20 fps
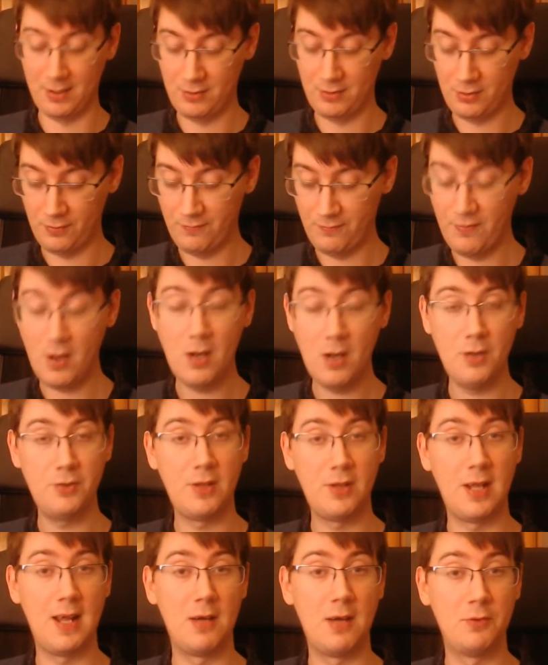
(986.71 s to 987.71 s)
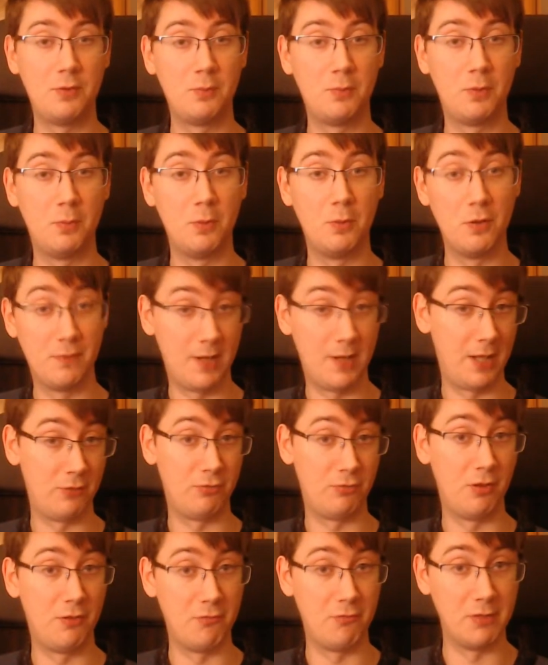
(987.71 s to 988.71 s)
Fast allows him to move an extra
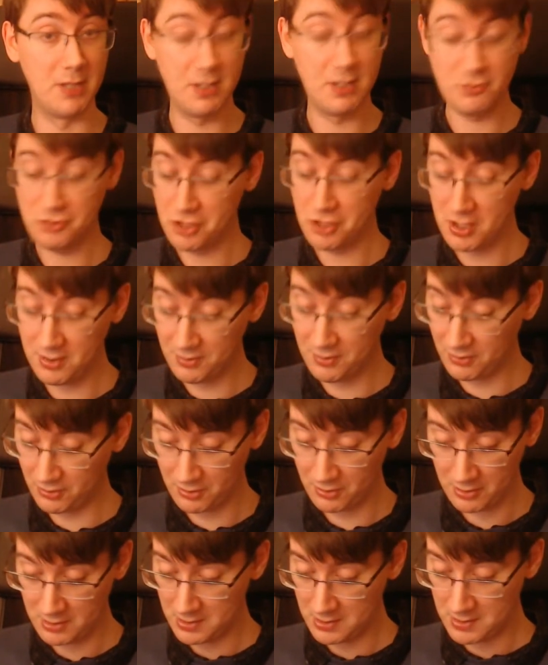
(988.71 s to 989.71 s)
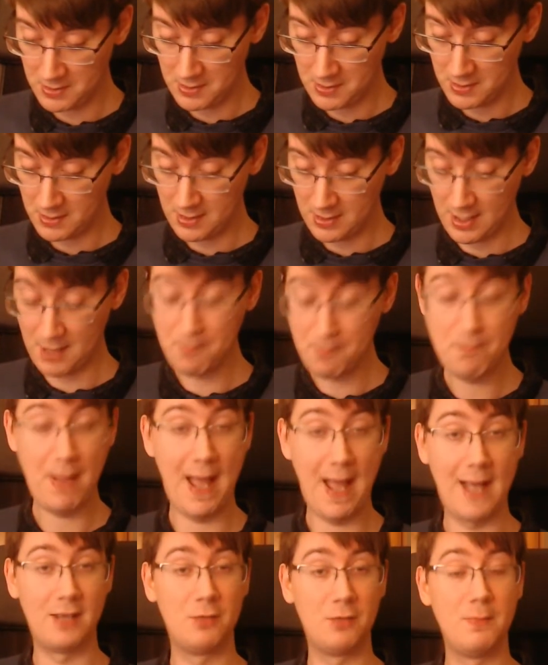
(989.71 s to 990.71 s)
3 inches. Impact
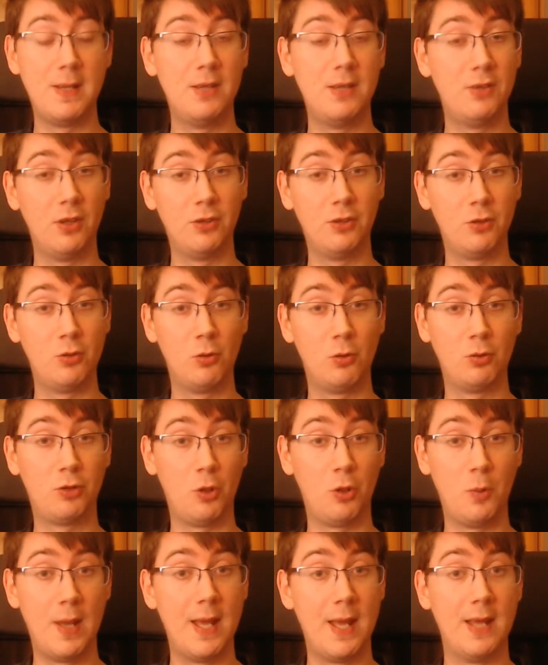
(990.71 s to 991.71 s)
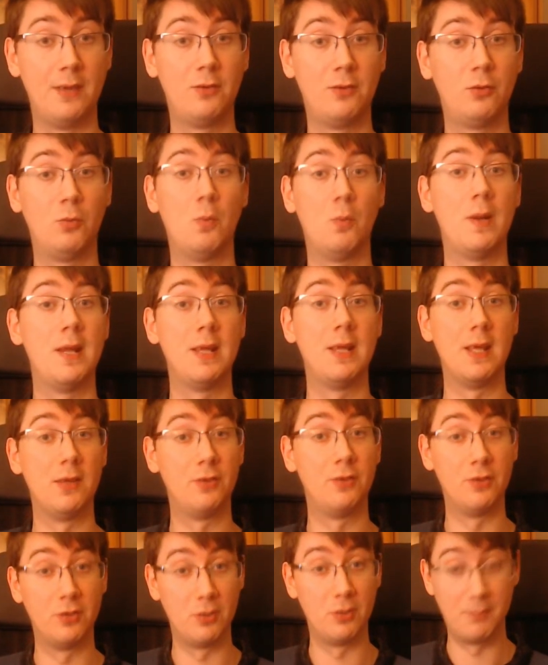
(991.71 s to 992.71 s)
means it's an auto hit when he gets into
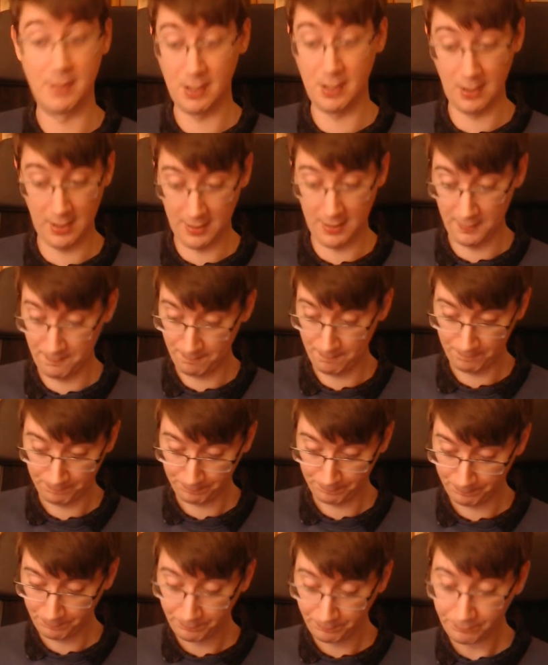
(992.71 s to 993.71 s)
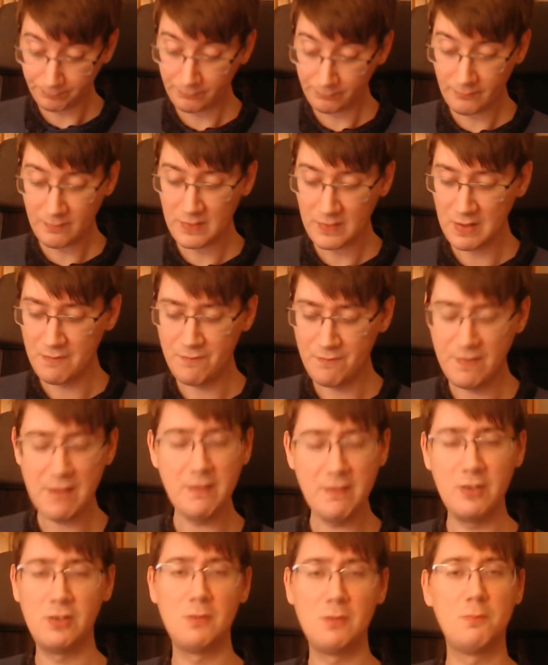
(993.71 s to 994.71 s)
melee. Very
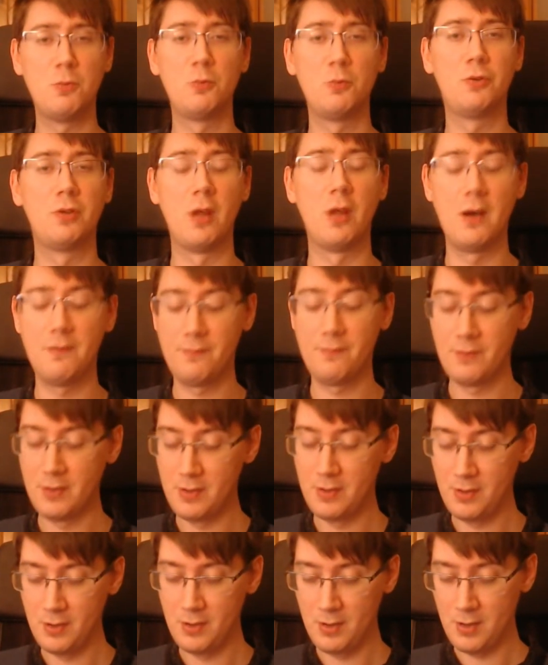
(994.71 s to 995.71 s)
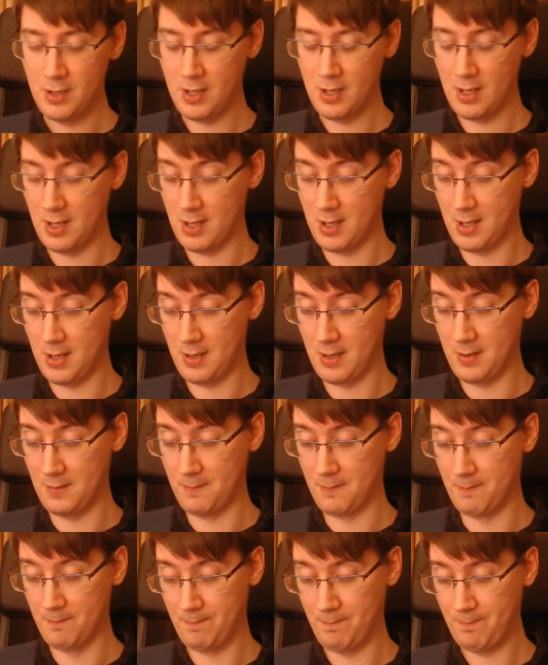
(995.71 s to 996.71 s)
simple stuff, and
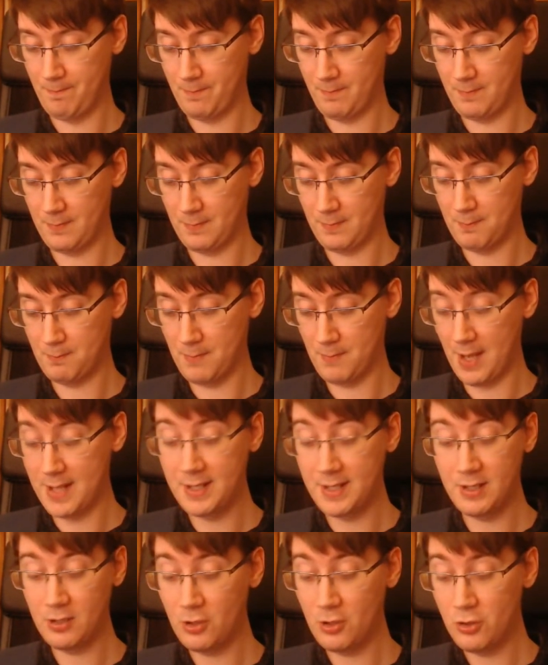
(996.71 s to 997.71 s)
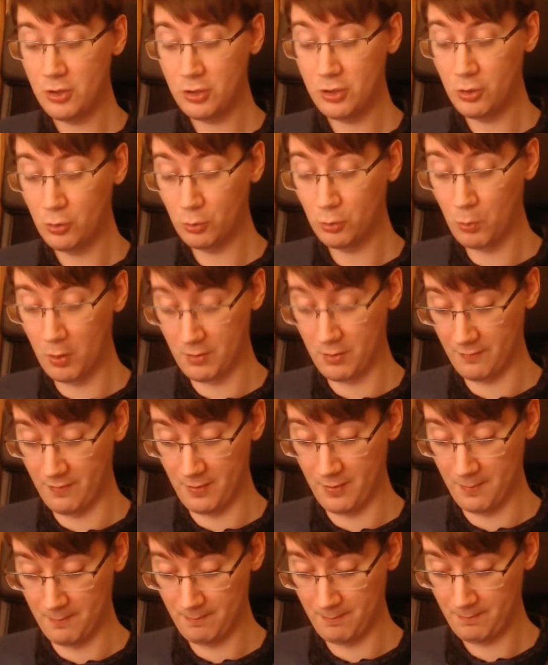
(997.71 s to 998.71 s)
he can only use one of them,
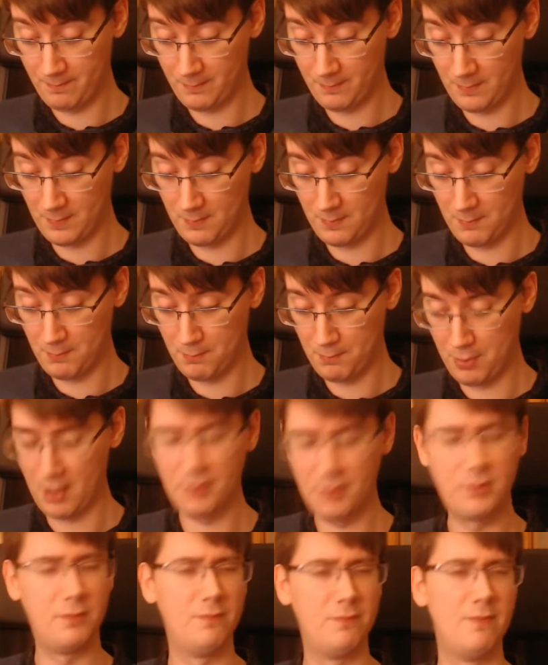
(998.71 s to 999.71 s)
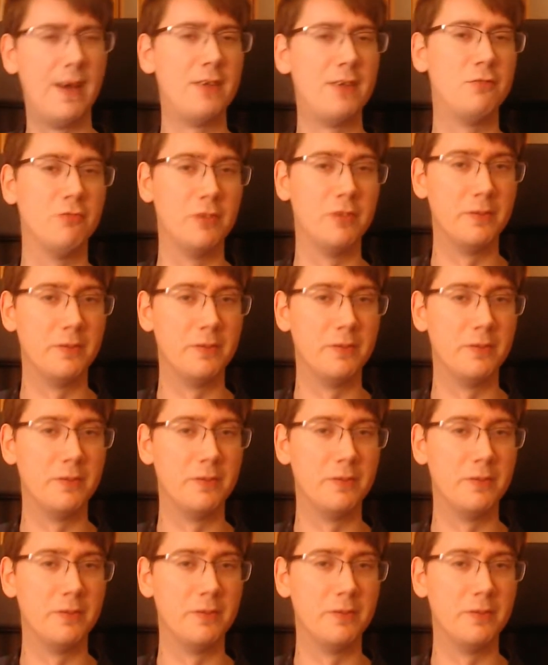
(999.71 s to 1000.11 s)
plus veteran.